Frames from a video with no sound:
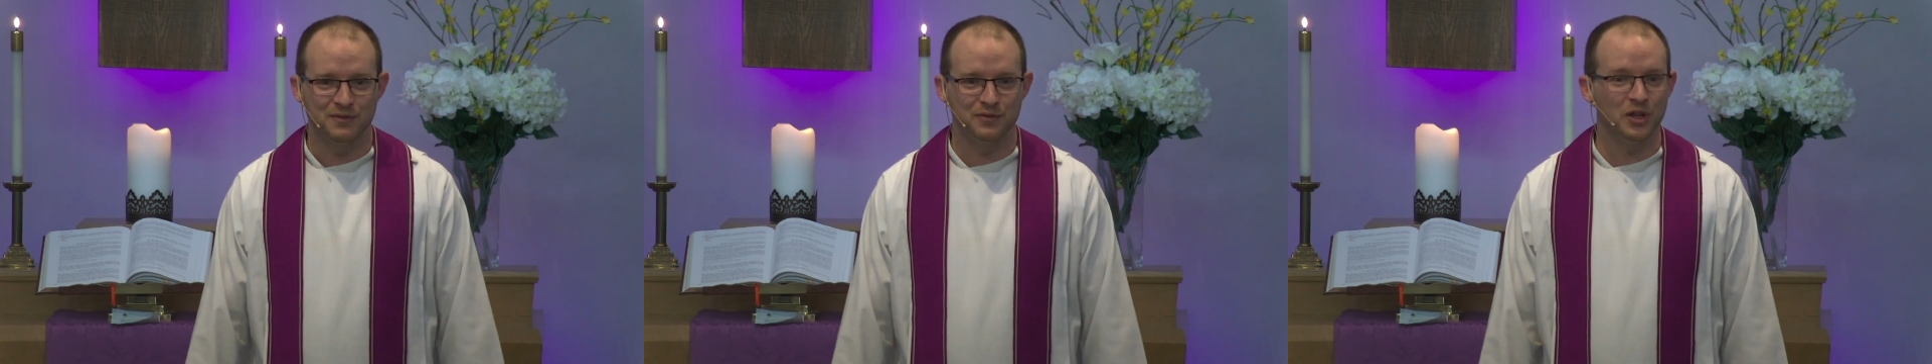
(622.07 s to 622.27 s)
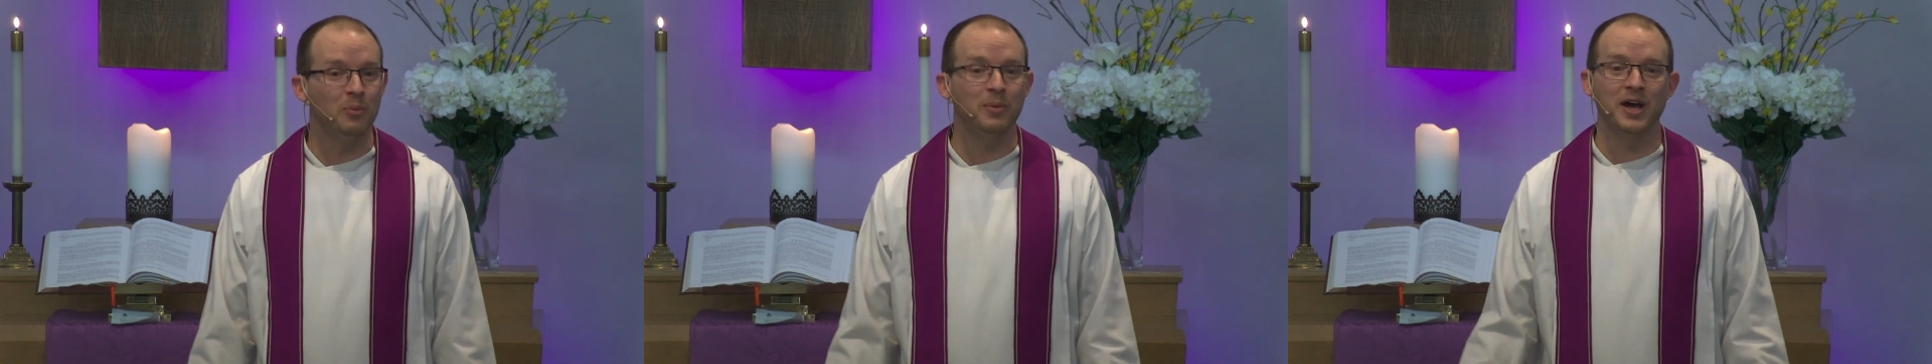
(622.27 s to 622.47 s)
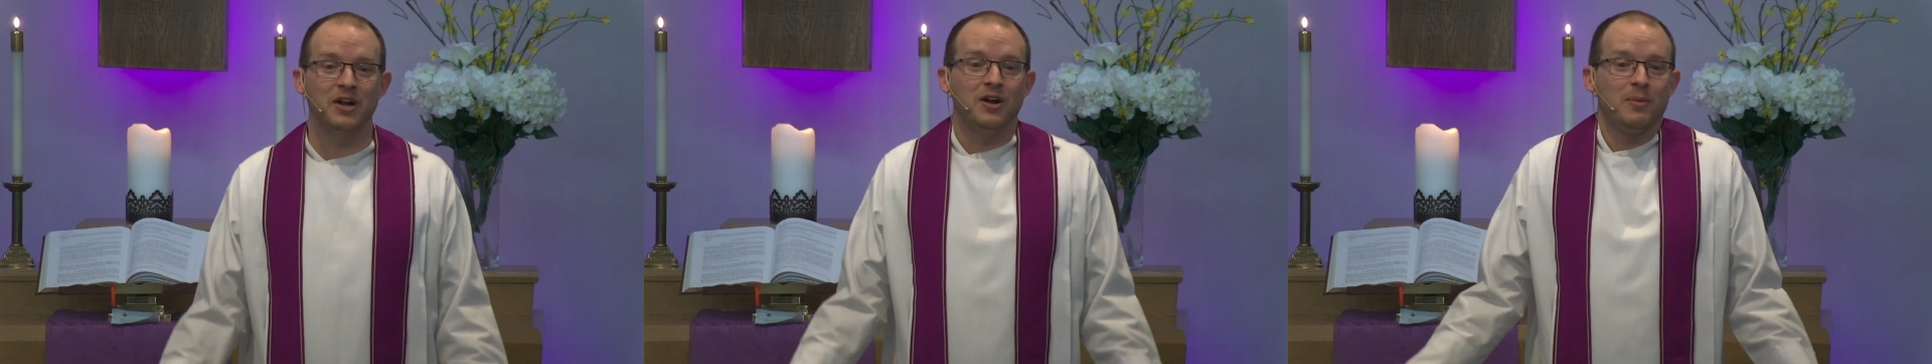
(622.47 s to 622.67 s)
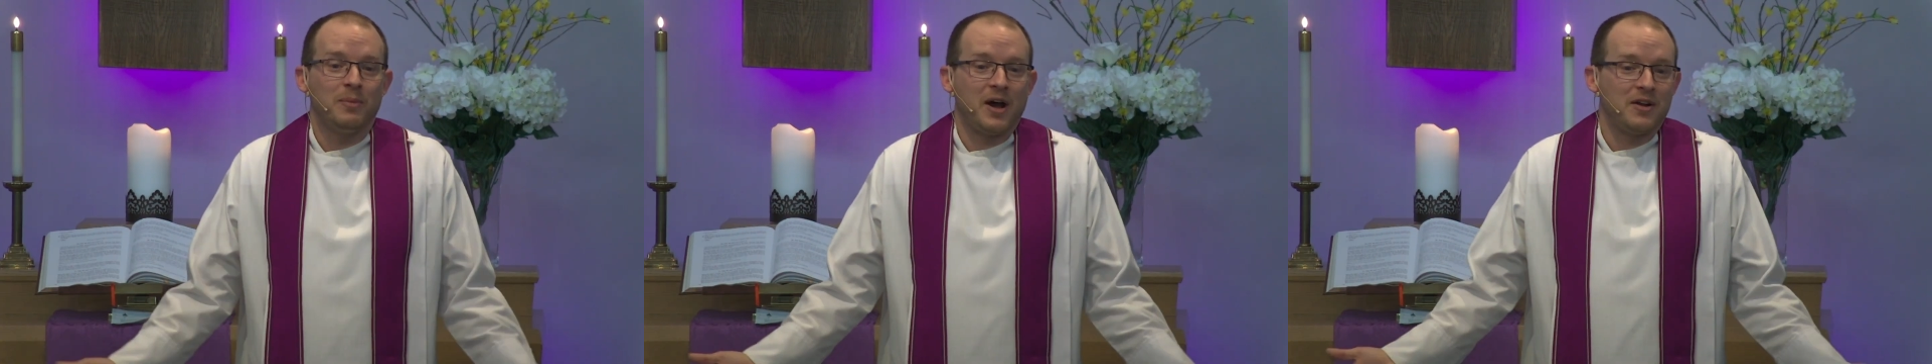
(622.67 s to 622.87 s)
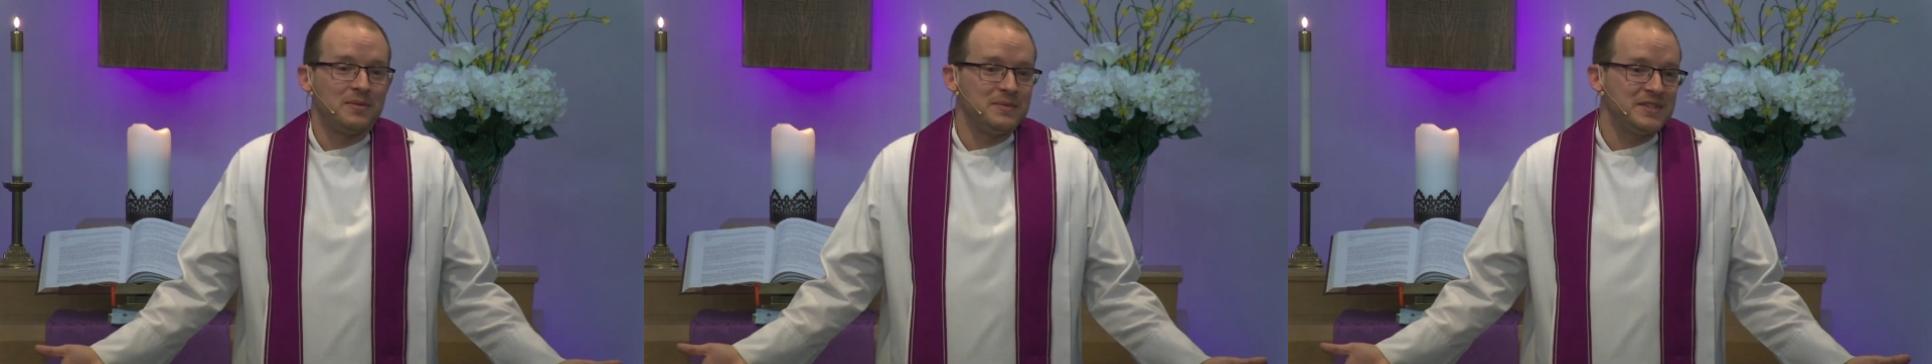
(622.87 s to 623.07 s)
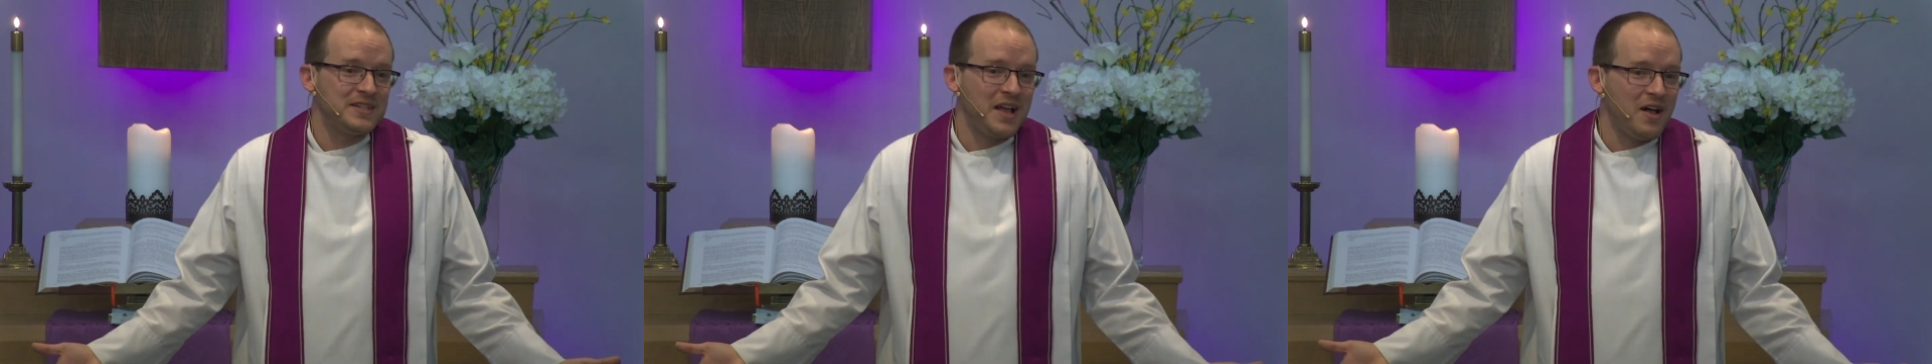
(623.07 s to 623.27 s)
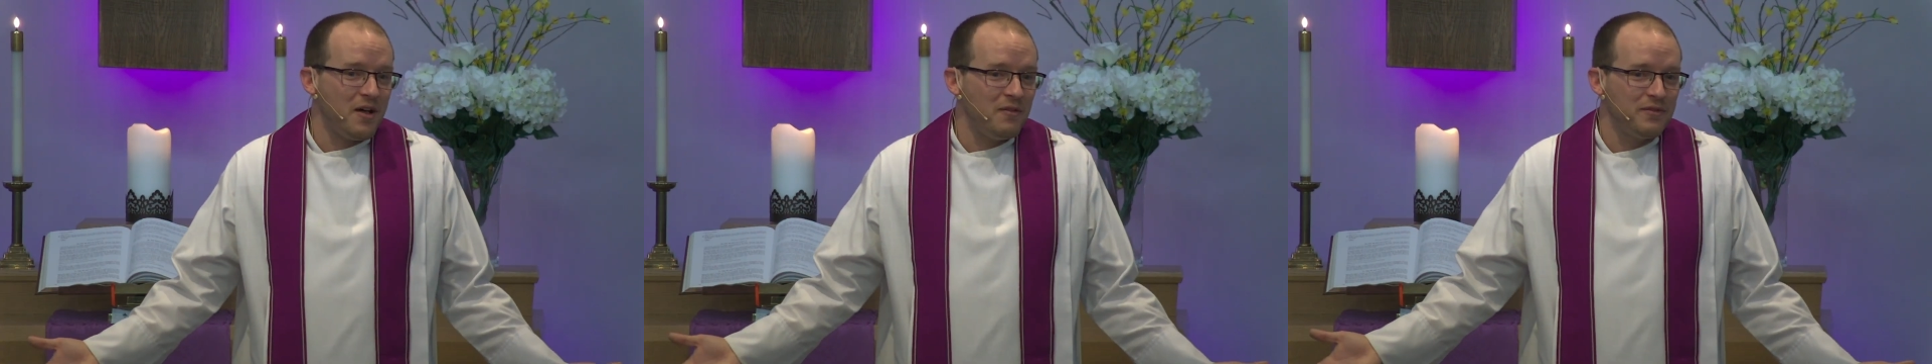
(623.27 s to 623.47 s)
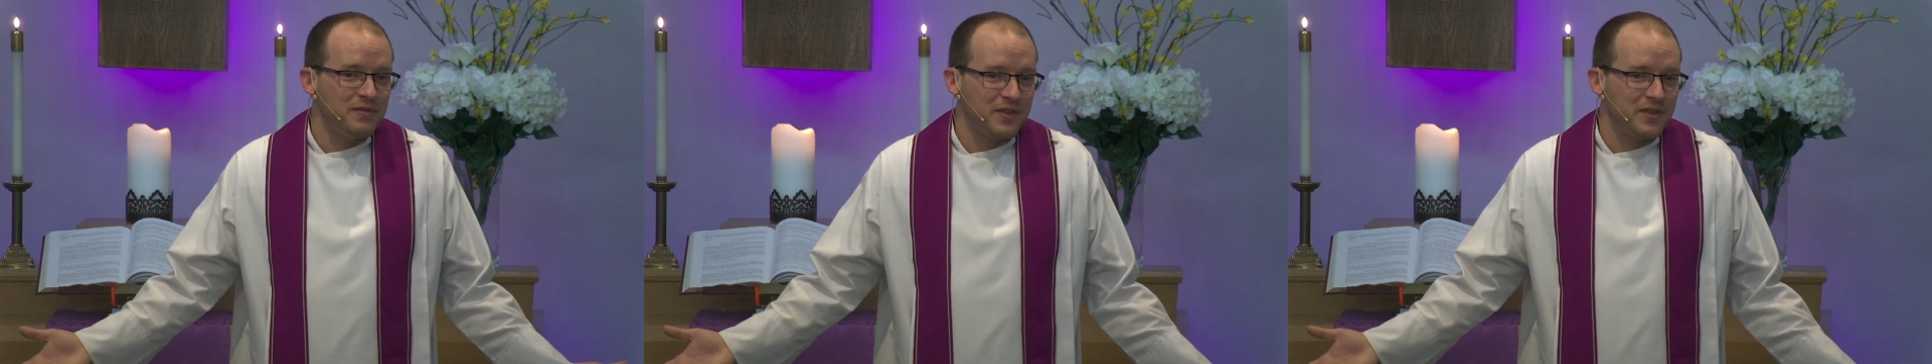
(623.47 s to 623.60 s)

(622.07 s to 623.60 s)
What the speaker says: feel better about himself,